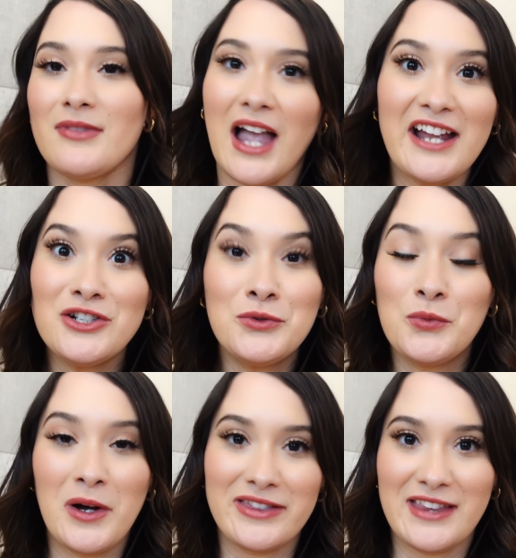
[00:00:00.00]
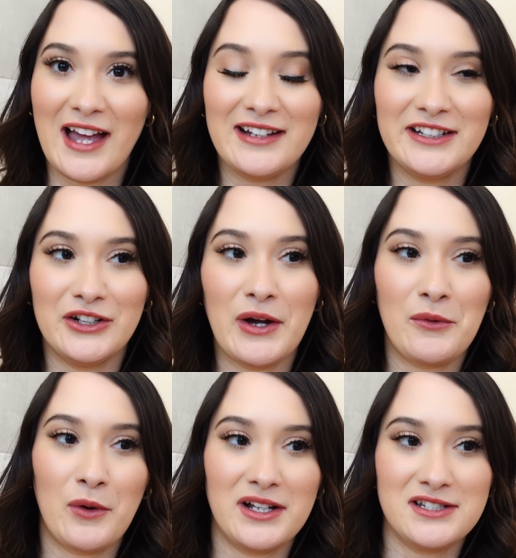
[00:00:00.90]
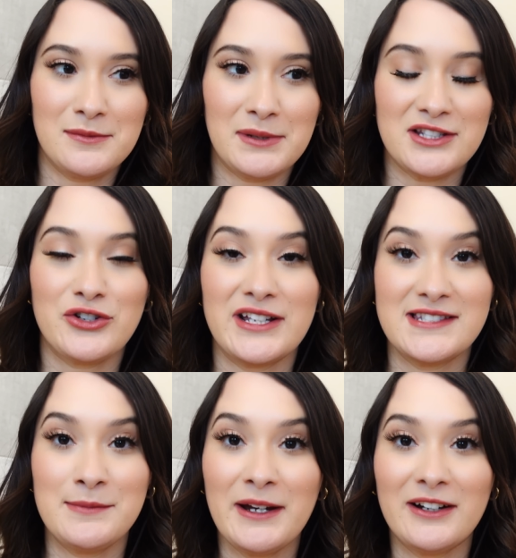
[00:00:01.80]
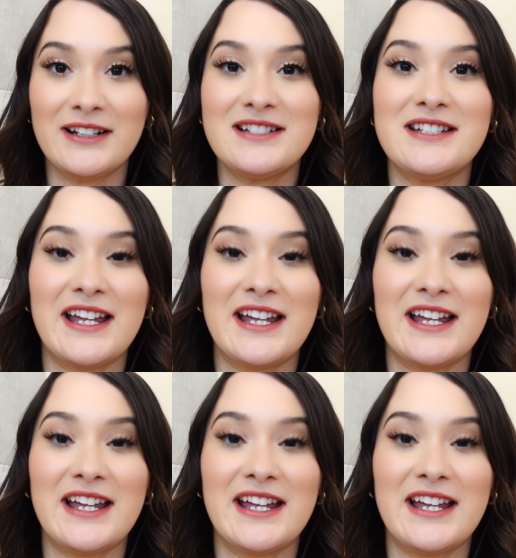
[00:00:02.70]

I don't want that, you know. I want to be transparent